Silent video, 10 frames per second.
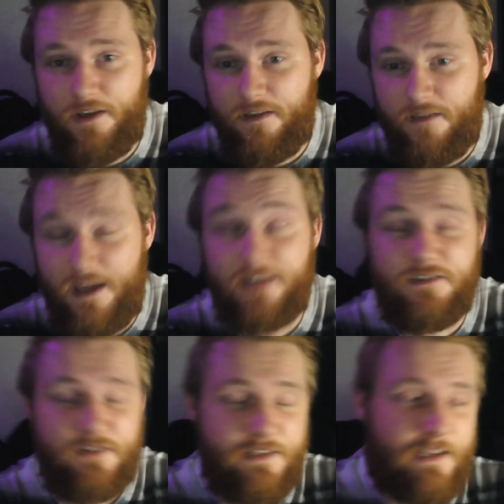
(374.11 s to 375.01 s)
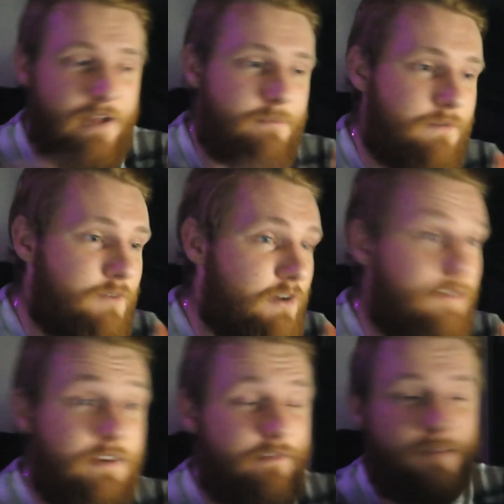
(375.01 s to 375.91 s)
XID amplify, can't even
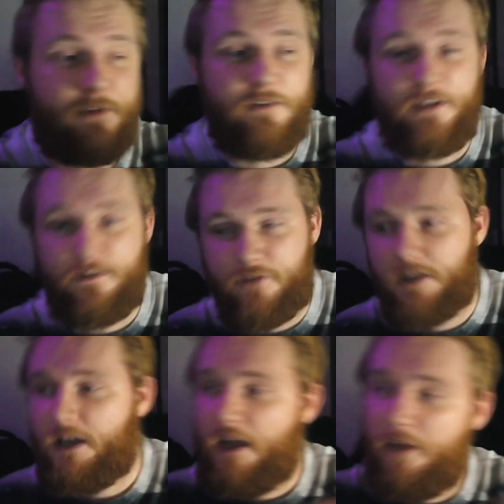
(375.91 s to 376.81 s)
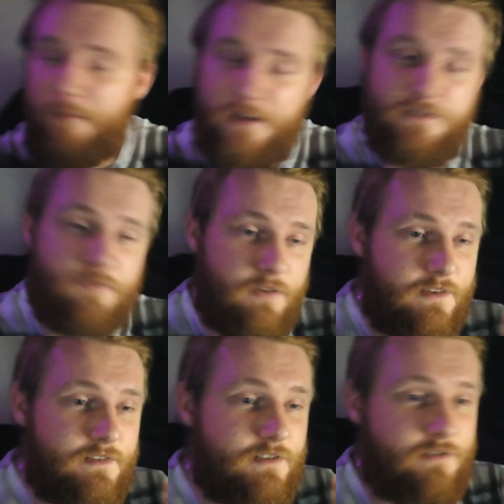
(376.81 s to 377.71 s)
get me on link right, but it's all in the
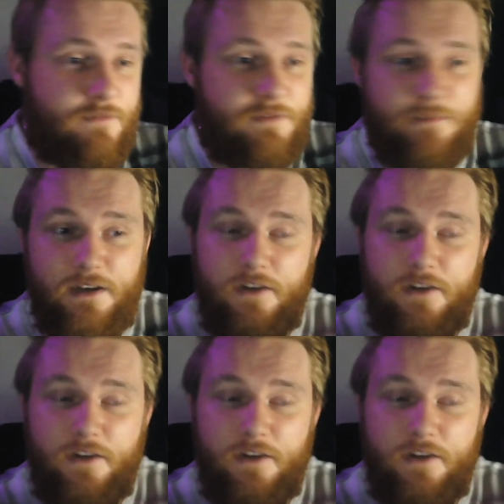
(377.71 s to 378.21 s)
description below.